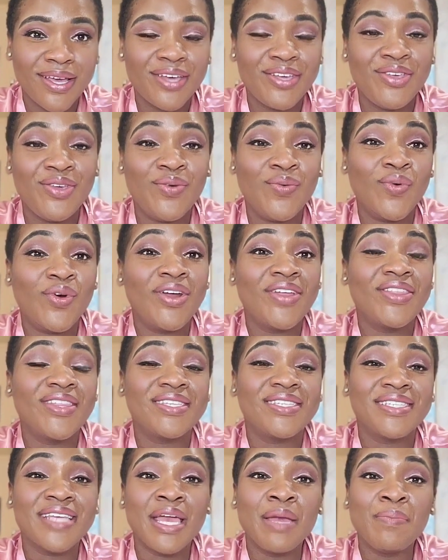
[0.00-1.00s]
You weren't the
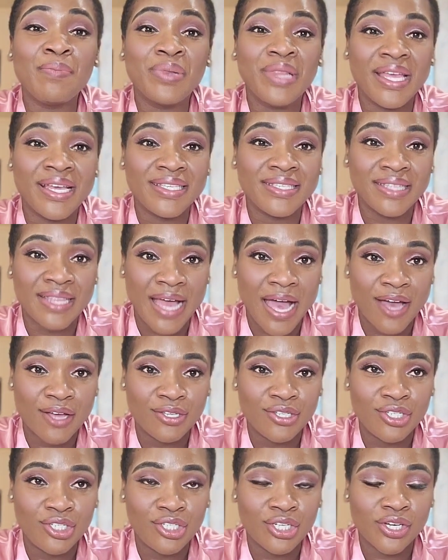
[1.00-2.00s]
same place
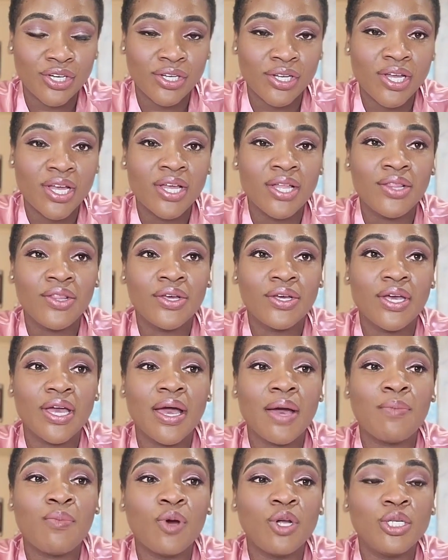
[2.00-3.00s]
last year. Look
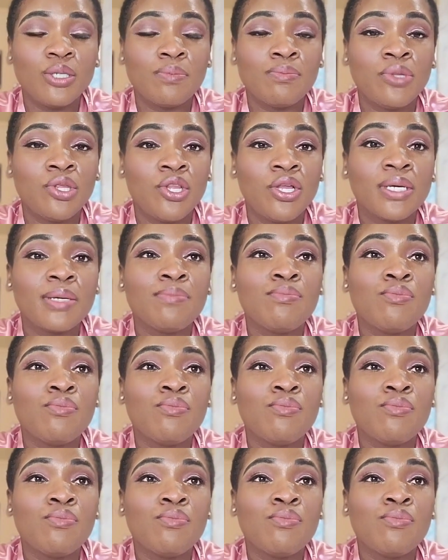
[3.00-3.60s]
at what, look